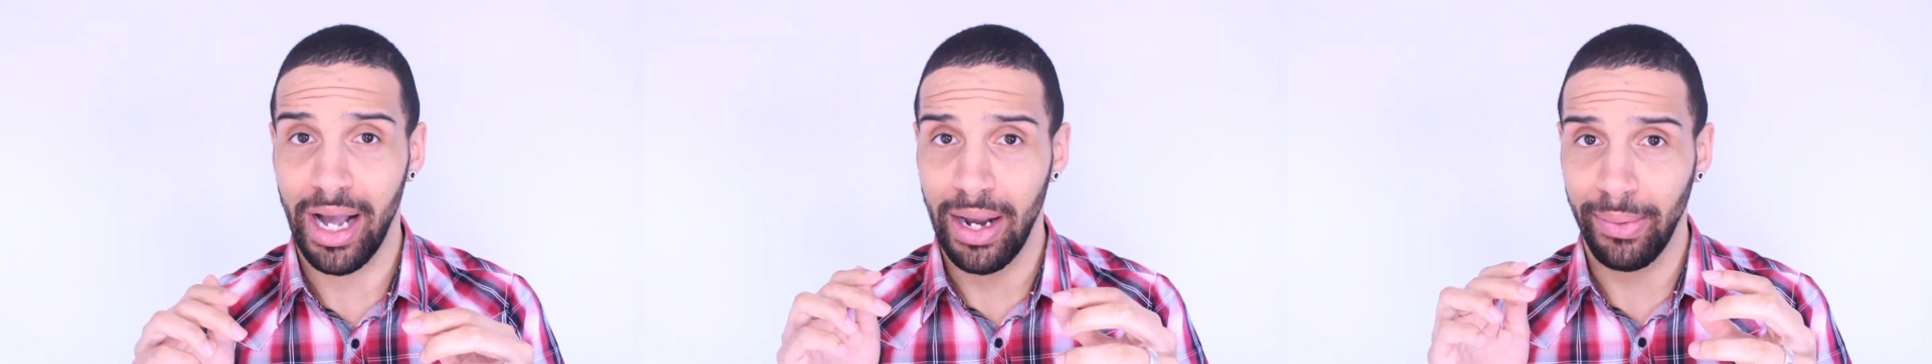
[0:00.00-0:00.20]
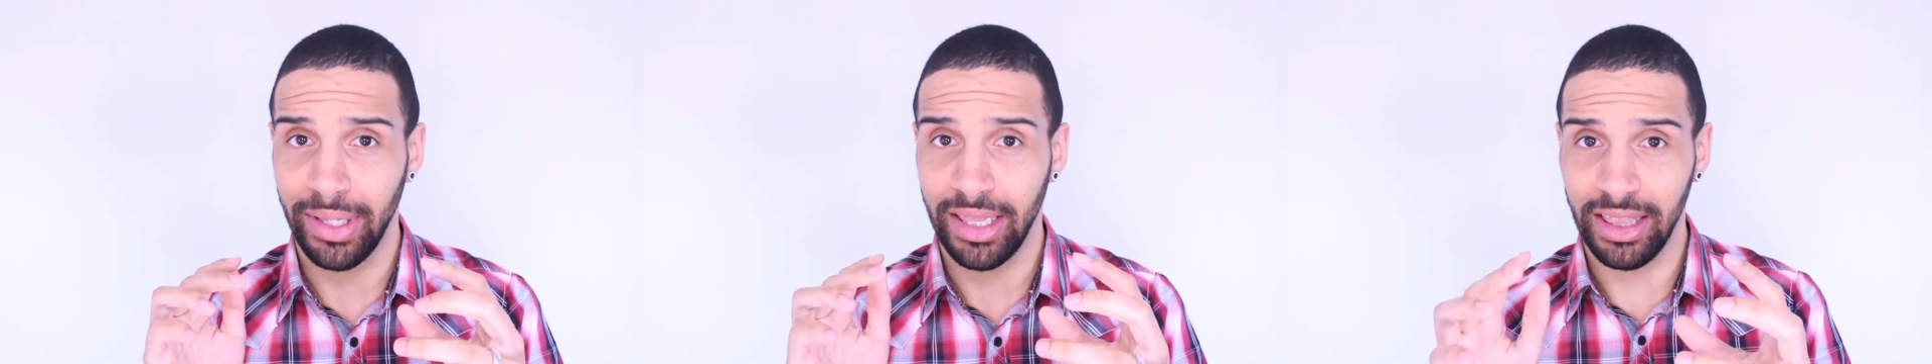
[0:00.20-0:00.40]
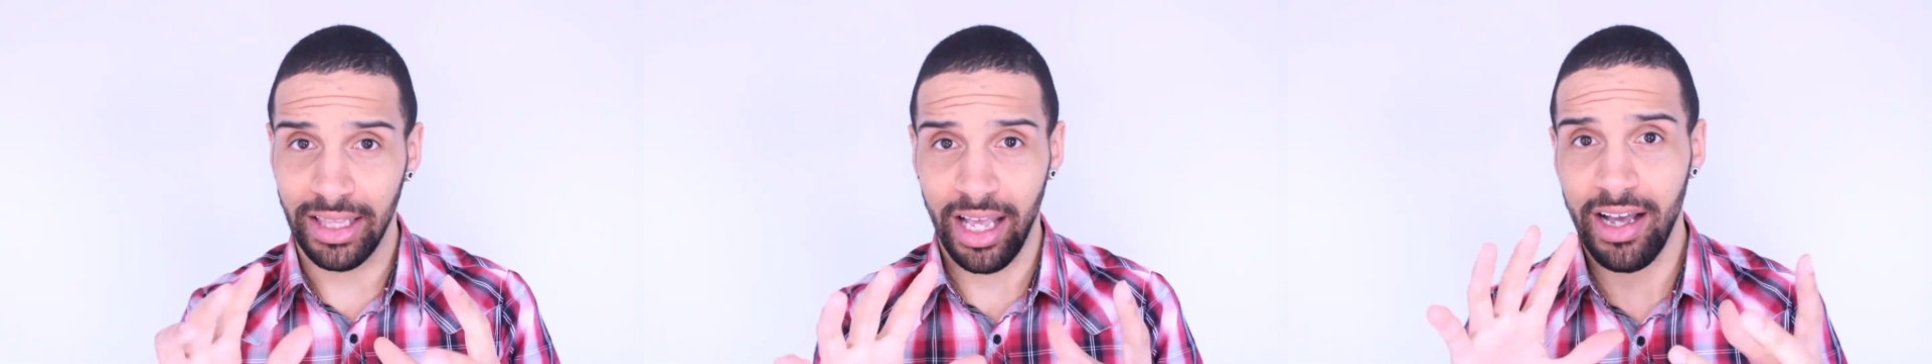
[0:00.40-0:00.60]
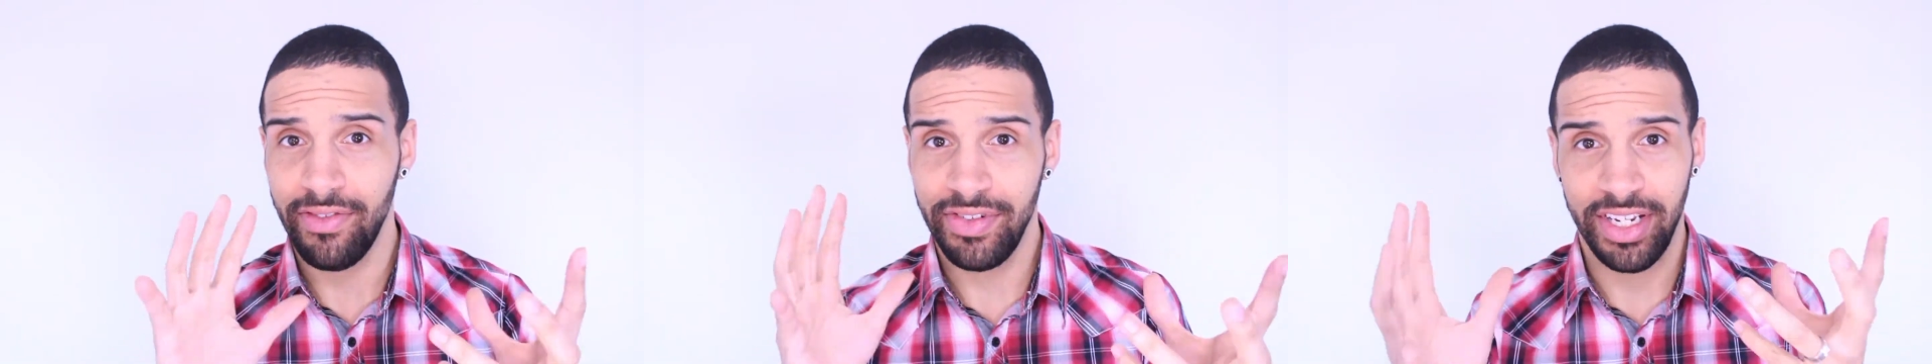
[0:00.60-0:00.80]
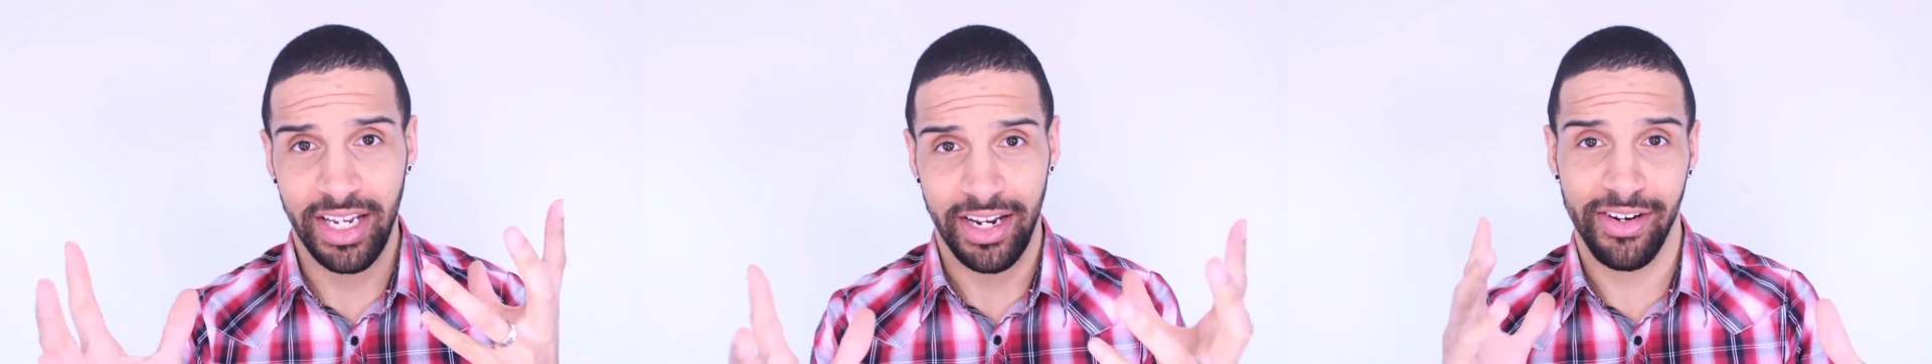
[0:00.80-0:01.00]
I would
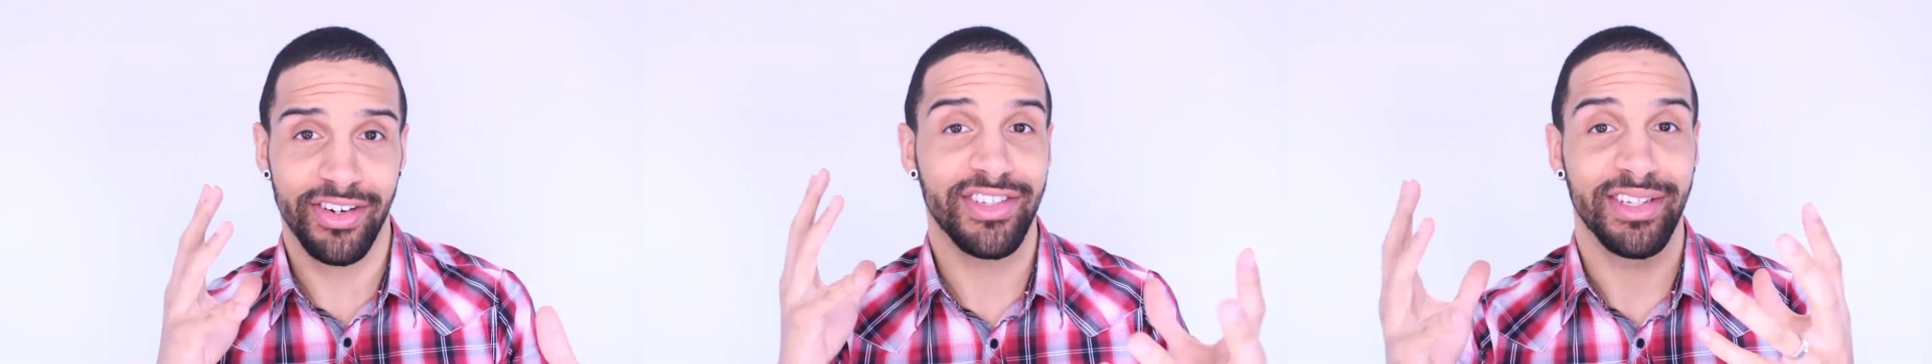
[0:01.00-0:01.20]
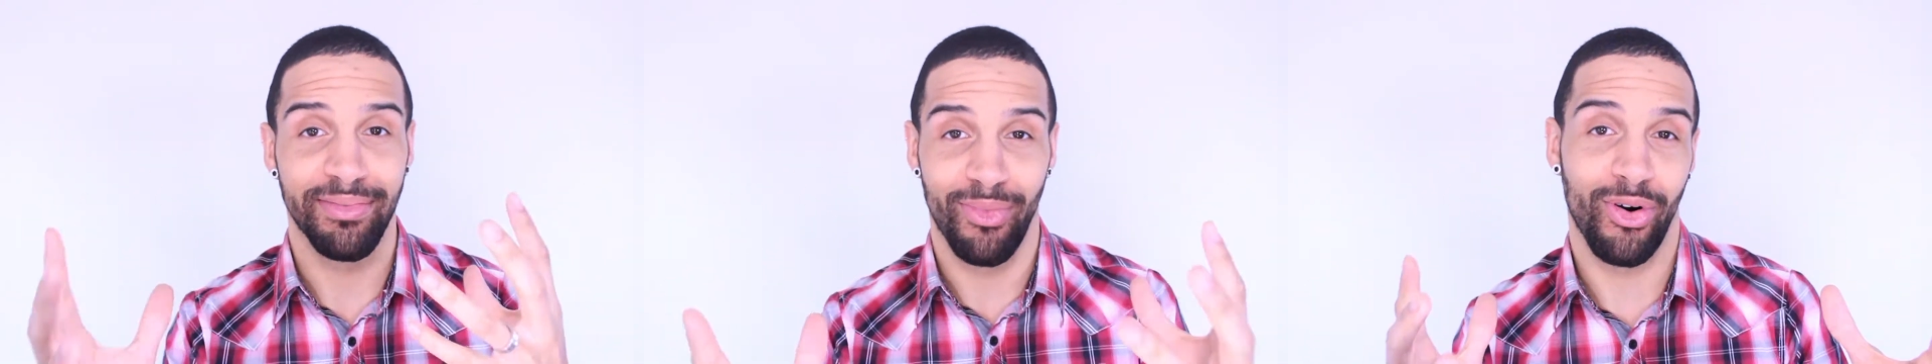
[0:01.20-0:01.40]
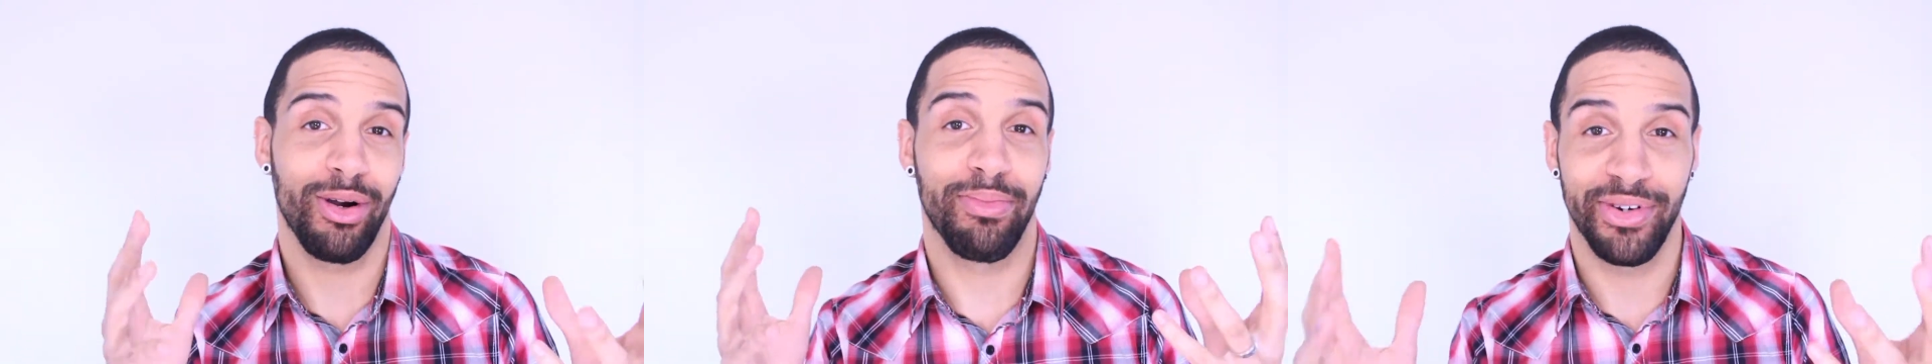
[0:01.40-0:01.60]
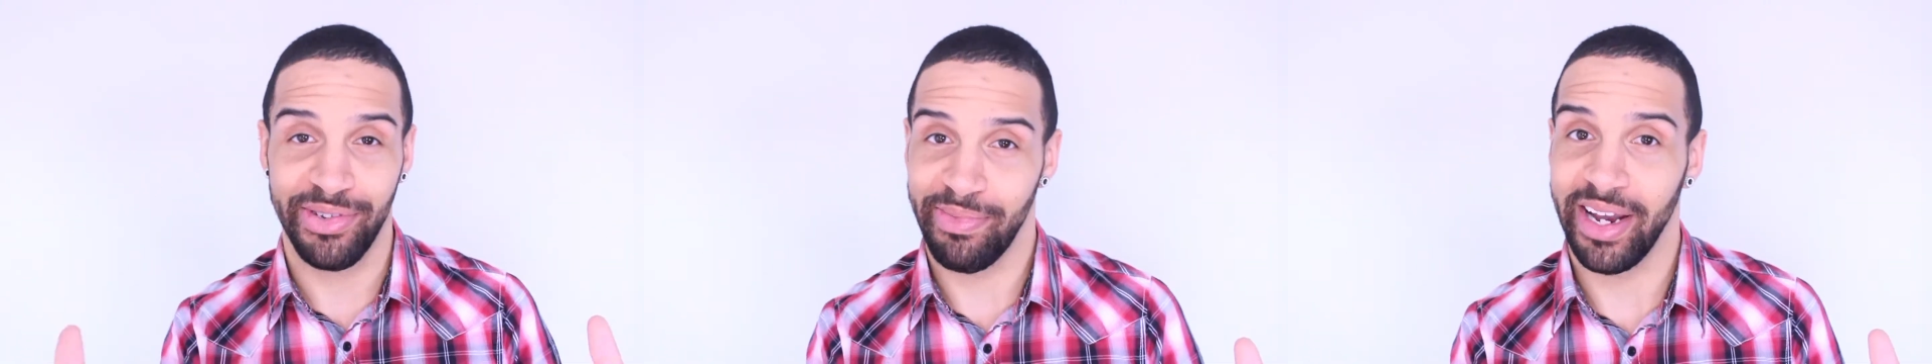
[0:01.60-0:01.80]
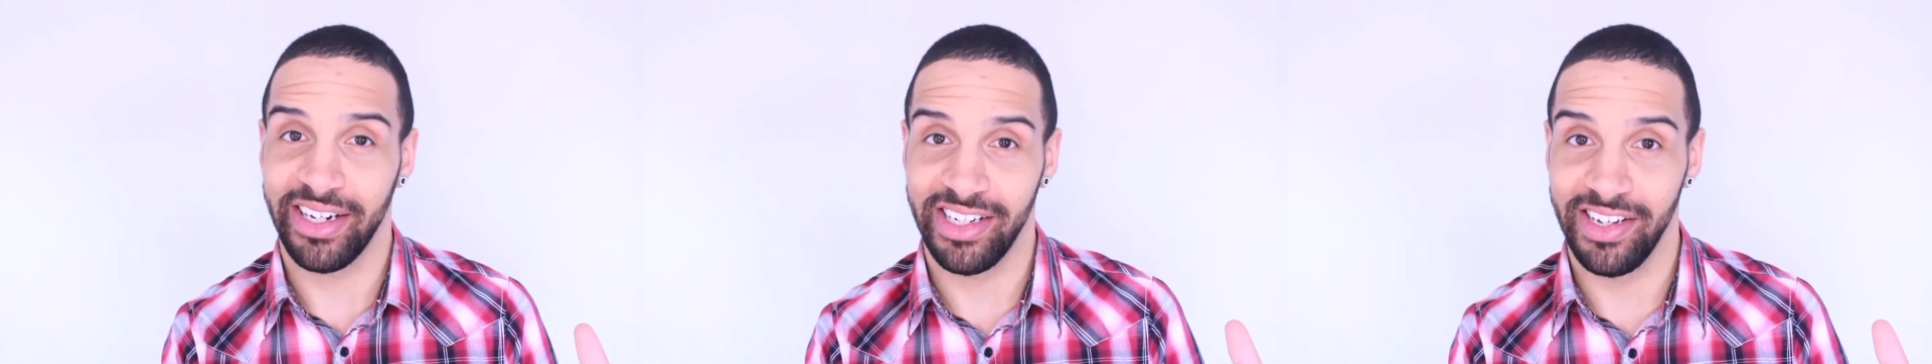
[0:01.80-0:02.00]
love to hear some more
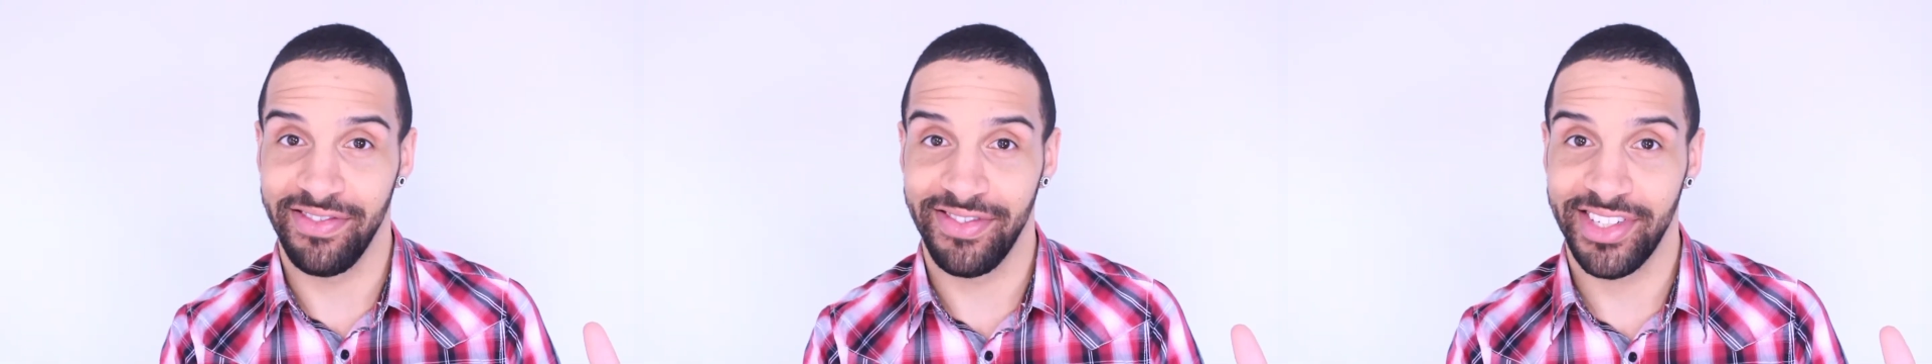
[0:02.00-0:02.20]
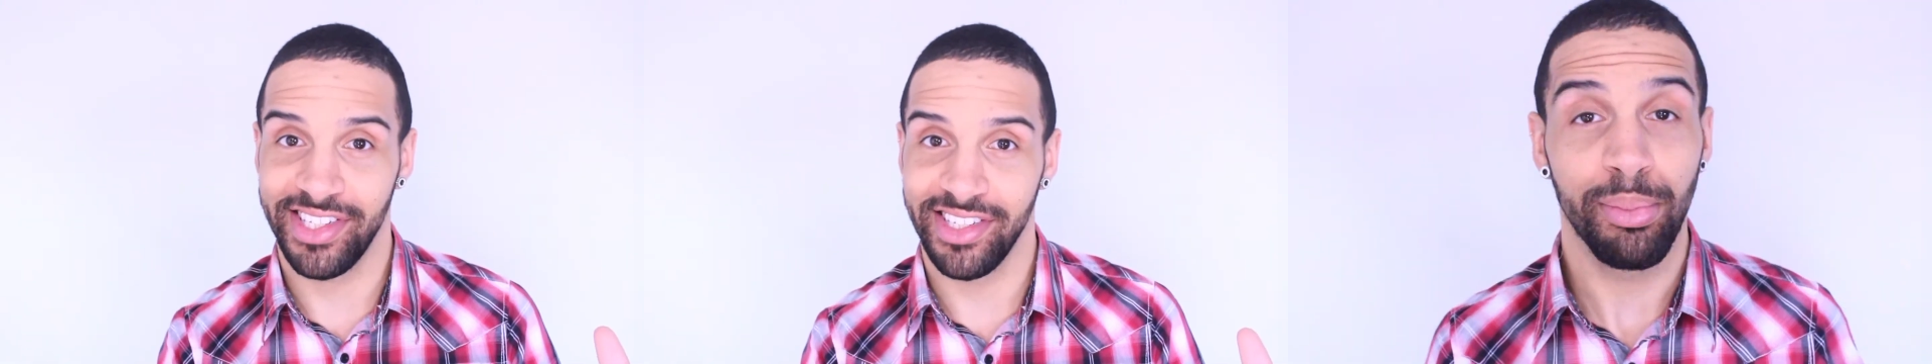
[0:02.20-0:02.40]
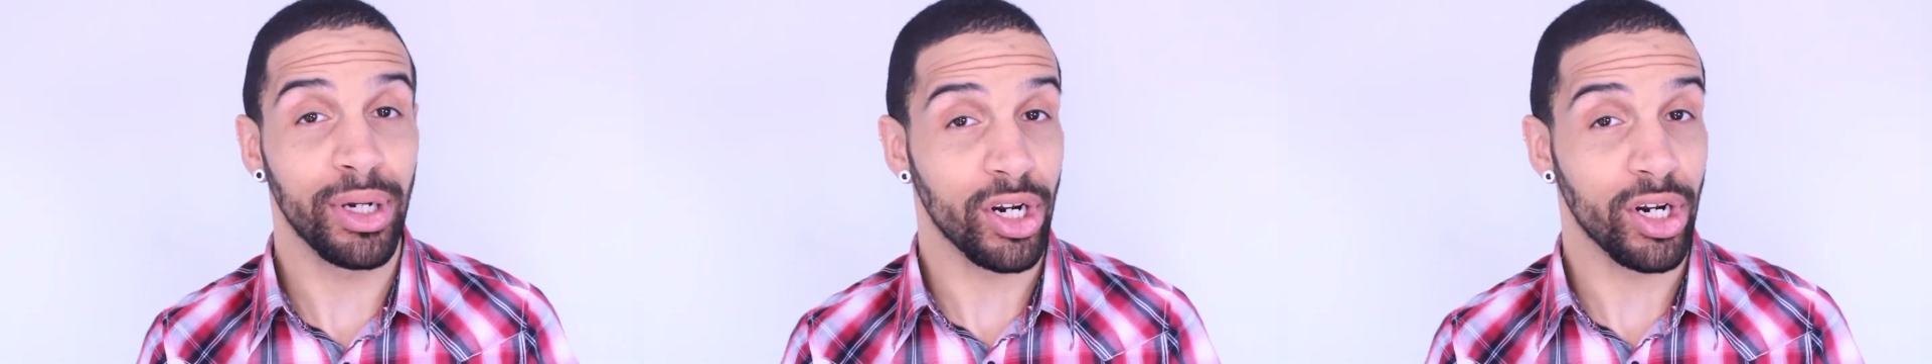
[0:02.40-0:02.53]
perspectives.